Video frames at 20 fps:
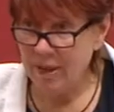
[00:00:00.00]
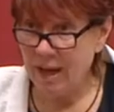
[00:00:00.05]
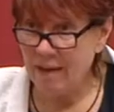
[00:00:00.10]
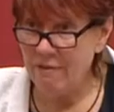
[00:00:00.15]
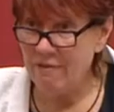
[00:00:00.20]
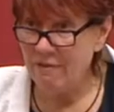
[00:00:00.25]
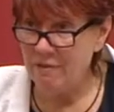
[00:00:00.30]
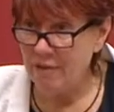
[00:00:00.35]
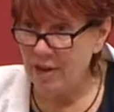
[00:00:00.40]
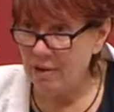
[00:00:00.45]

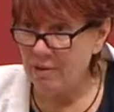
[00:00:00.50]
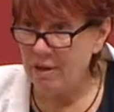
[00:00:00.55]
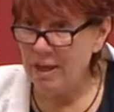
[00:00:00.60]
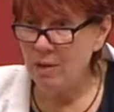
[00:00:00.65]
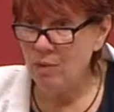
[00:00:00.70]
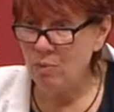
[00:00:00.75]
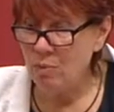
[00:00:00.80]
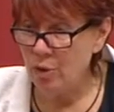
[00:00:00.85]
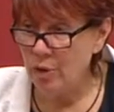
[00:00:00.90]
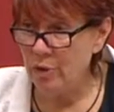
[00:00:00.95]
A
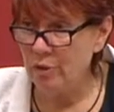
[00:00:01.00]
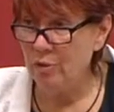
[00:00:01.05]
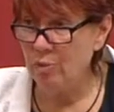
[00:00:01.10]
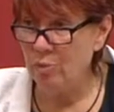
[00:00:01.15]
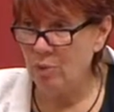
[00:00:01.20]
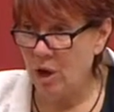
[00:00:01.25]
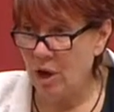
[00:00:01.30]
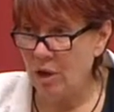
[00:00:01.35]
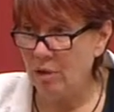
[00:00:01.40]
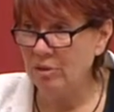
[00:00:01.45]
very
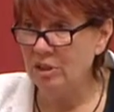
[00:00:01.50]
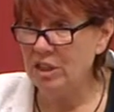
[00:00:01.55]
worthwhile,